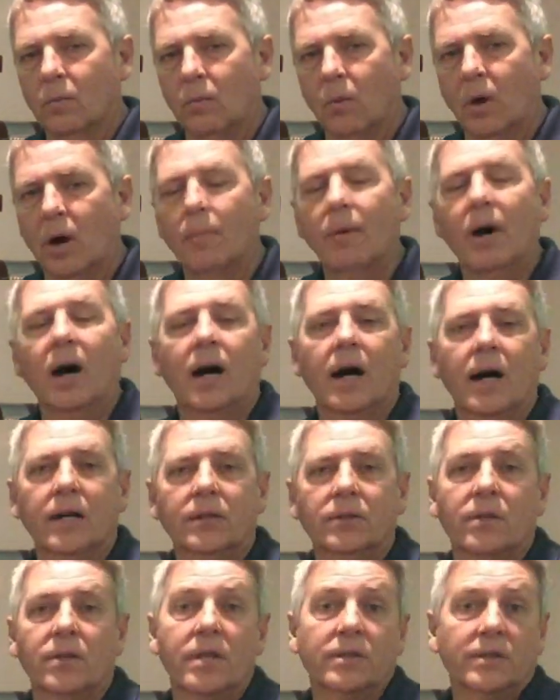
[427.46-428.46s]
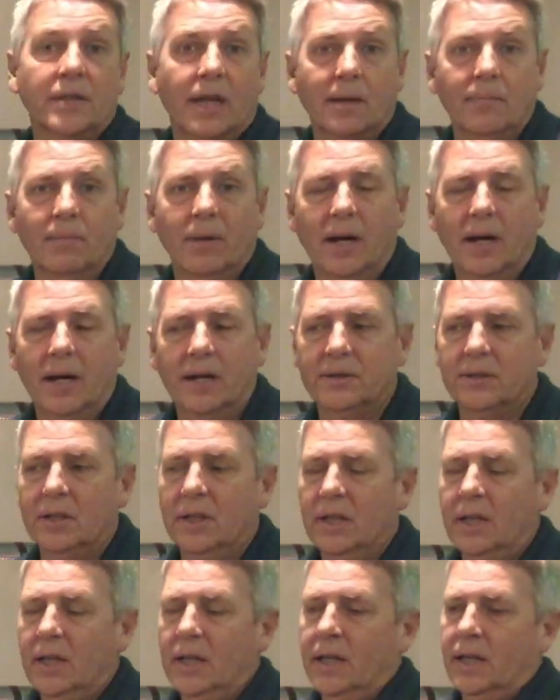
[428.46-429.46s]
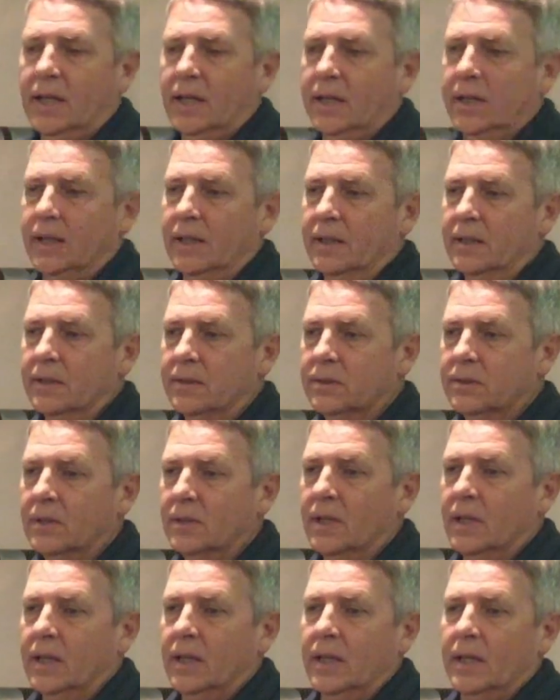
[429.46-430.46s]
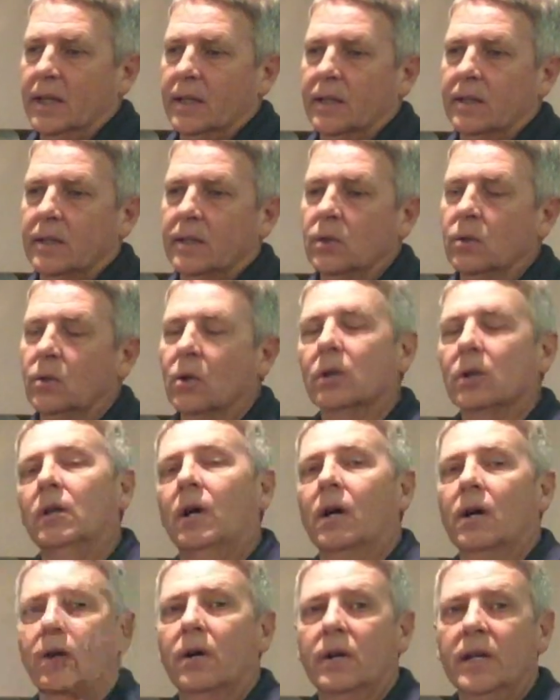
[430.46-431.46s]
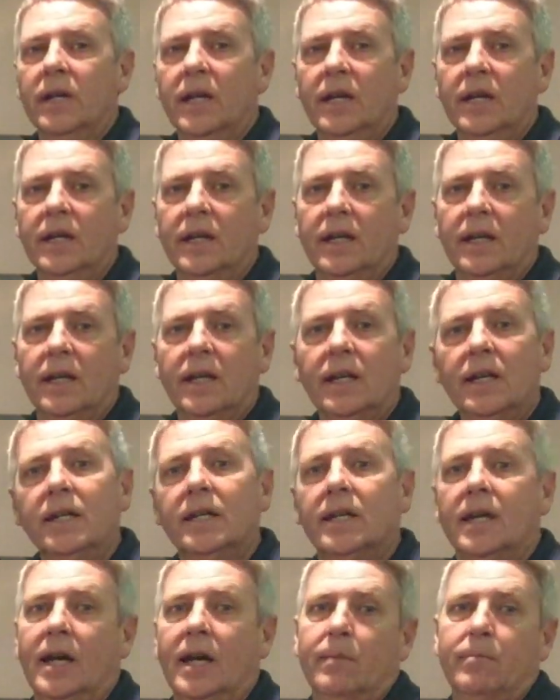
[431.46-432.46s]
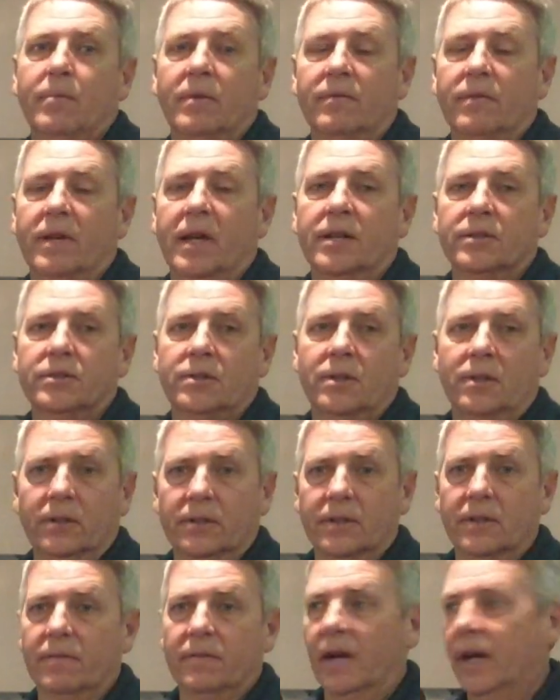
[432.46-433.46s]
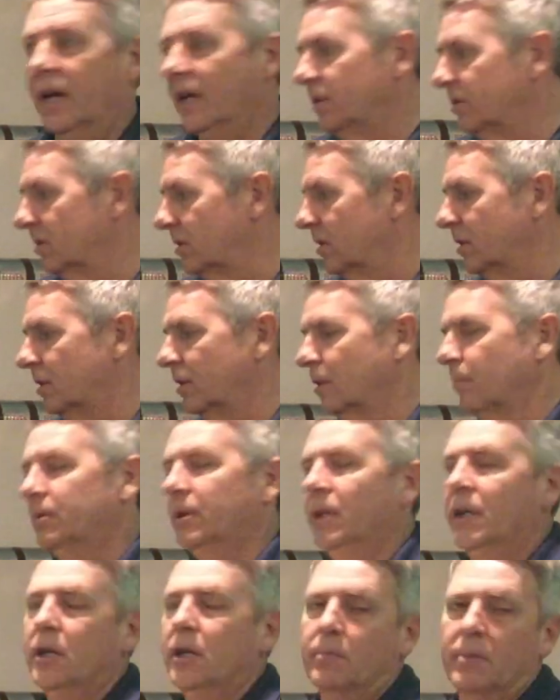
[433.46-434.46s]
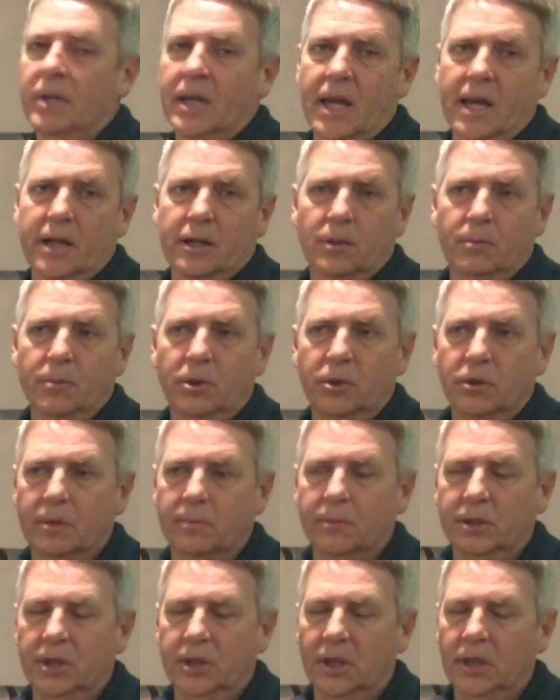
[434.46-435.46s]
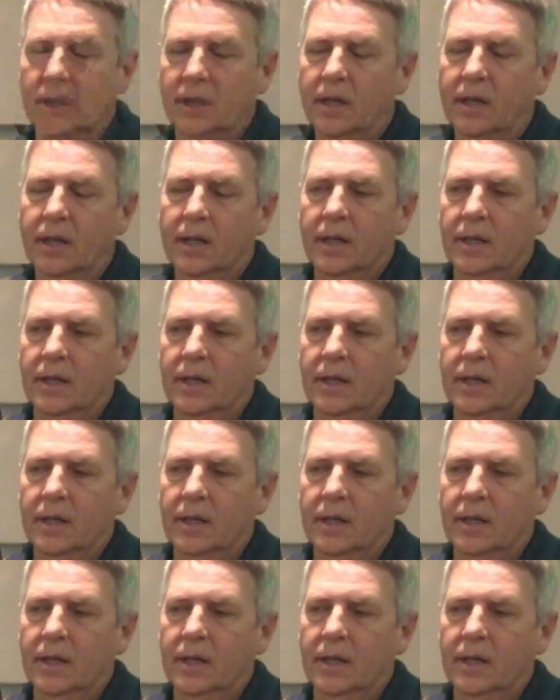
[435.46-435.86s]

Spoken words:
wall box or the sandbox is you no longer need any type of external device to play your mechanical music machine.